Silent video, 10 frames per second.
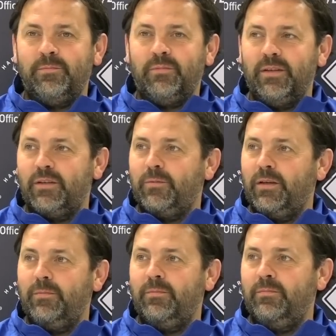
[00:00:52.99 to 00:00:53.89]
Players
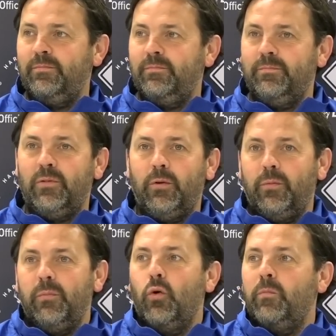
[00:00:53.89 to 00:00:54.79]
playing
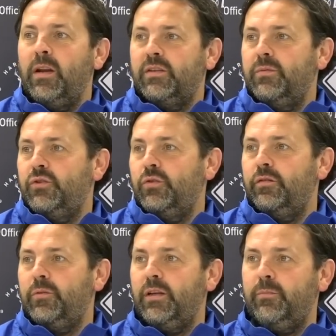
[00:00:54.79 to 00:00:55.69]
probably more minutes than they should
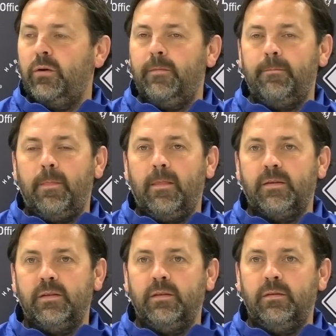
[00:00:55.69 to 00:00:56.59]
have played, but I
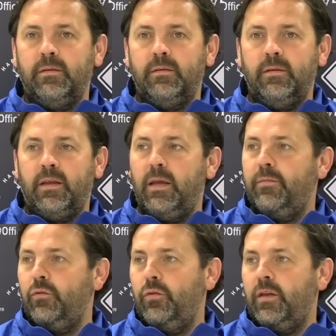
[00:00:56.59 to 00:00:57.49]
seen they came
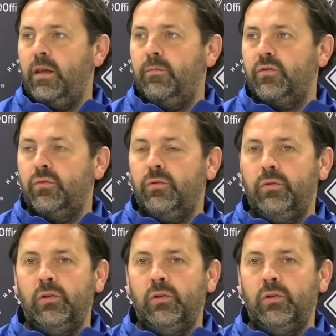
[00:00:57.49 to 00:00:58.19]
through the game. So